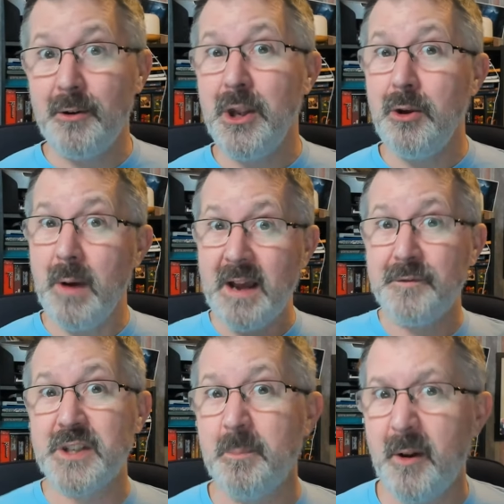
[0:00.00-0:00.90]
or you
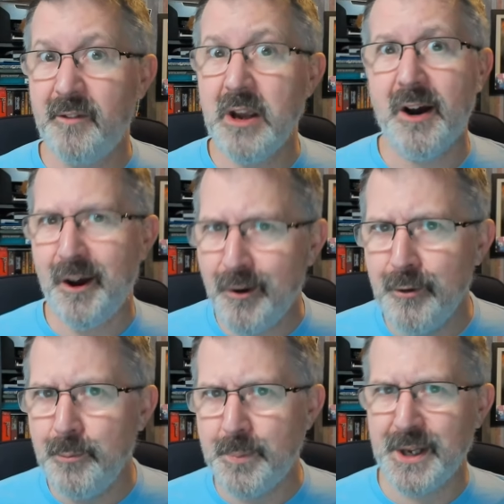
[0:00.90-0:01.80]
have some of your
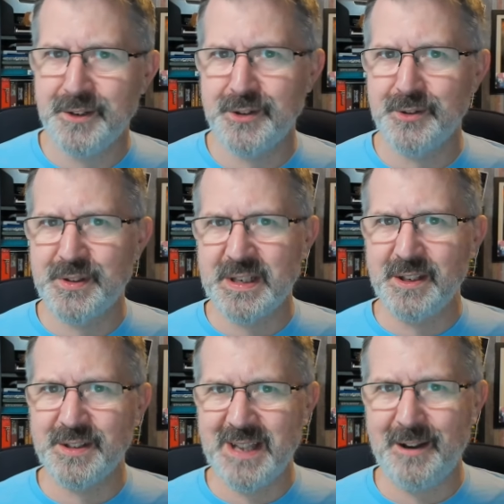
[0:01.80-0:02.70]
own personal
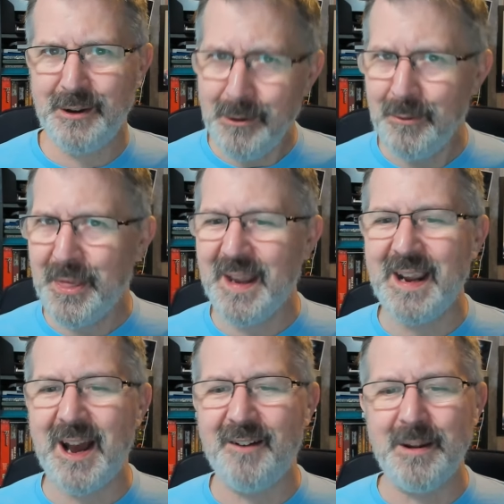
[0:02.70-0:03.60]
skills that you
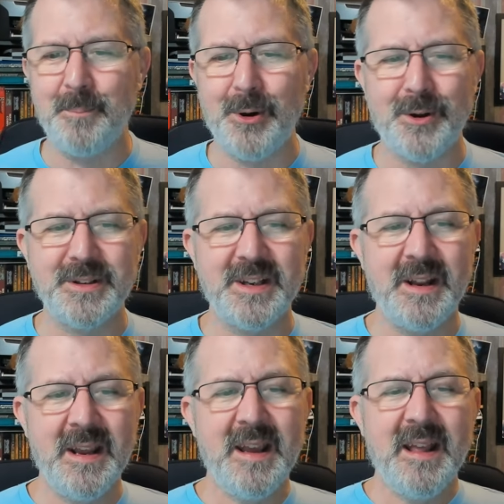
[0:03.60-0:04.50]
think are important,